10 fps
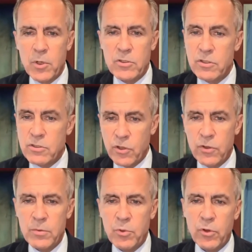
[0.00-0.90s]
marks a
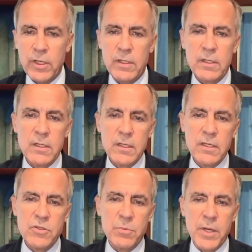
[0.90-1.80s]
turning point
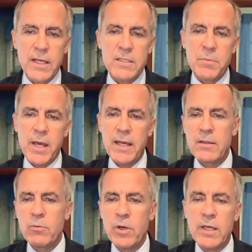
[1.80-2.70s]
in Japan's
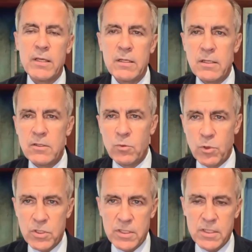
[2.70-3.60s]
pathway
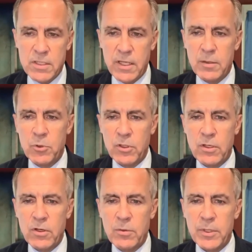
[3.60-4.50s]
towards a sustainable
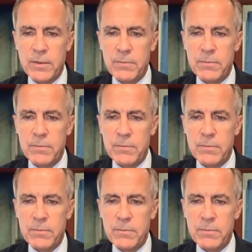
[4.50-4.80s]
economy.